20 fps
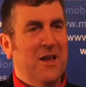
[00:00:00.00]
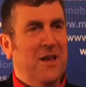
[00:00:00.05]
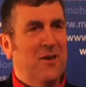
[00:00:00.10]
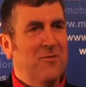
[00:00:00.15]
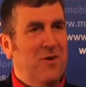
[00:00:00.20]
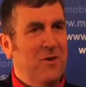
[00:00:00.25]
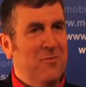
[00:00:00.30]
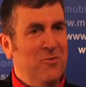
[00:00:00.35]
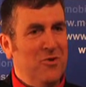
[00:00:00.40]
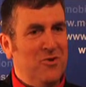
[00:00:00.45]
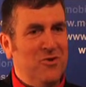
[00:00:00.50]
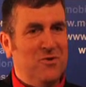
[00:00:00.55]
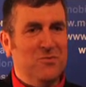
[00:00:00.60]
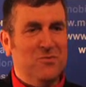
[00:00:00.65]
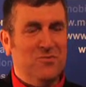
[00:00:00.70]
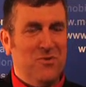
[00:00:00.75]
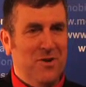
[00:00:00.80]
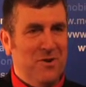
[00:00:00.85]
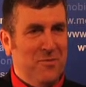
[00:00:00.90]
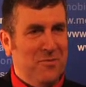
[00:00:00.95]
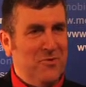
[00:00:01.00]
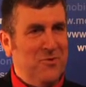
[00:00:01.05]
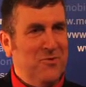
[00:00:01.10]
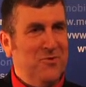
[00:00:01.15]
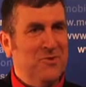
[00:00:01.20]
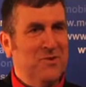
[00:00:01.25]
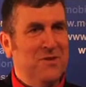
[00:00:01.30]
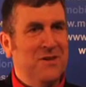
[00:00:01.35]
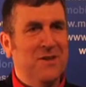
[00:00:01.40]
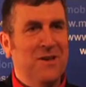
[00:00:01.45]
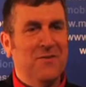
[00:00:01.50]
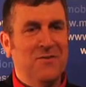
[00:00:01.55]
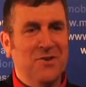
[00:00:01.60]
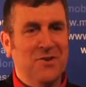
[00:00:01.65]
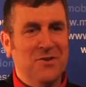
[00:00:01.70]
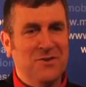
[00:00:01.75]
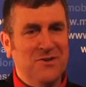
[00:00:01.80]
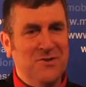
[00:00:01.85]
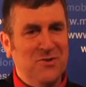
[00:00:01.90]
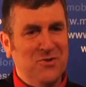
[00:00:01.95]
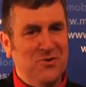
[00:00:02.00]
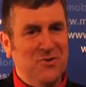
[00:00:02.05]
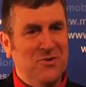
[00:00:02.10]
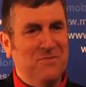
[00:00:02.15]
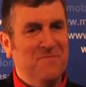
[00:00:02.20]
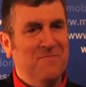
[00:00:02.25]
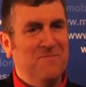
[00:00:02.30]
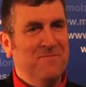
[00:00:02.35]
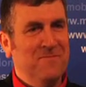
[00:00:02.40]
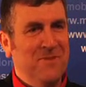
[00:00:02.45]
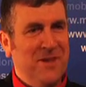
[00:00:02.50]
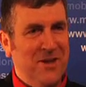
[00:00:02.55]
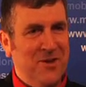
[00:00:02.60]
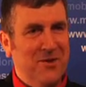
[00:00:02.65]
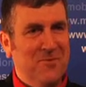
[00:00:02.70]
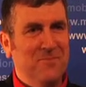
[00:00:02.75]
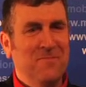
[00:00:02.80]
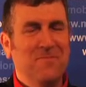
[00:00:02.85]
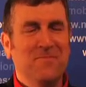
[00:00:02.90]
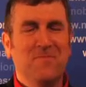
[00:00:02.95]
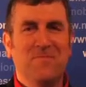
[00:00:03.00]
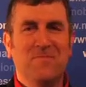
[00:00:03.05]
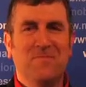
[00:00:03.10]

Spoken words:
Thank you very much. It was a great opportunity to have a good discussion. Thank you.